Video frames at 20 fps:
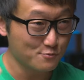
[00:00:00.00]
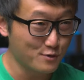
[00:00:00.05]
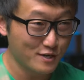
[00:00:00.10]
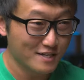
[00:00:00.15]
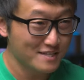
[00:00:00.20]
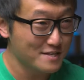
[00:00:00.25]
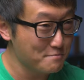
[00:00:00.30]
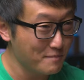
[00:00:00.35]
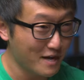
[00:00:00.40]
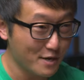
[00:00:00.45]

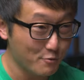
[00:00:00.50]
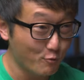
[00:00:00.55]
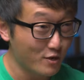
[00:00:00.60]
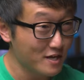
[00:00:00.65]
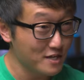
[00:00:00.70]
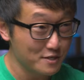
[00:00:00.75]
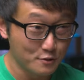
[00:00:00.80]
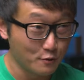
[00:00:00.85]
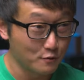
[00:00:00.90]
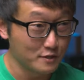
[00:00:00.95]
really my
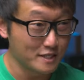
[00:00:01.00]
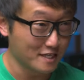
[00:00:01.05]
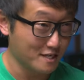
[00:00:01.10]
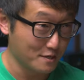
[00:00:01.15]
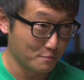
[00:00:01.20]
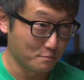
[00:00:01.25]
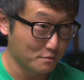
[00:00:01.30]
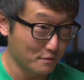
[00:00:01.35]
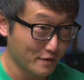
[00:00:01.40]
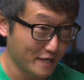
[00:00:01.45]
one and only
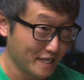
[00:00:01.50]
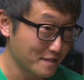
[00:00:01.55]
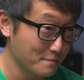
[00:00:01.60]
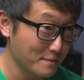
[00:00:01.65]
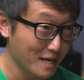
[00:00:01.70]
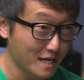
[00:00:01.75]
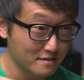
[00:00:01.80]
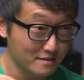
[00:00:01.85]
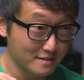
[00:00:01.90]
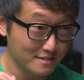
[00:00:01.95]
complaint
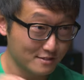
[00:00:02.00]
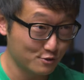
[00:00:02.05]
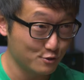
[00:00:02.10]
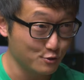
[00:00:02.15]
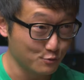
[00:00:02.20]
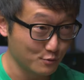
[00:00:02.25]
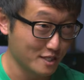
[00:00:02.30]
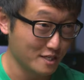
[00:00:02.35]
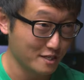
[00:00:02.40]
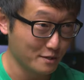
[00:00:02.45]
about these
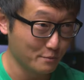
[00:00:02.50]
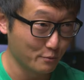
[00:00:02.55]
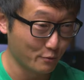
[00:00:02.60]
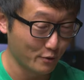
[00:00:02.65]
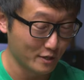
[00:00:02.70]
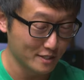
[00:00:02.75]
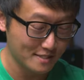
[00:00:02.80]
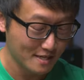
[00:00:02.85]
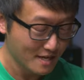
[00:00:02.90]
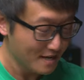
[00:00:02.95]
two
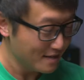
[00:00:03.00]
keyboards.